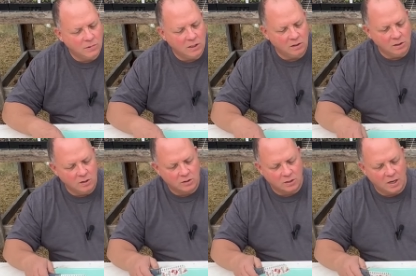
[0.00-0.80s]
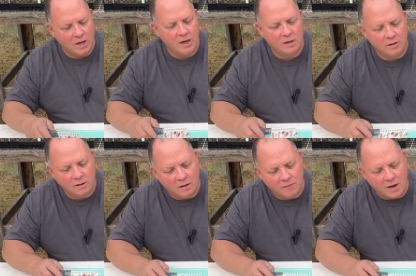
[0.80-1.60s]
it looks like
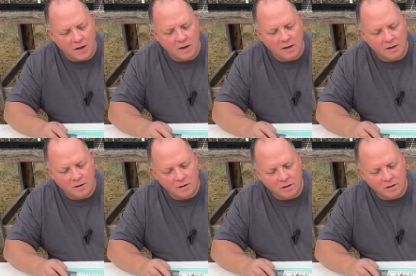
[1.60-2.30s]
if I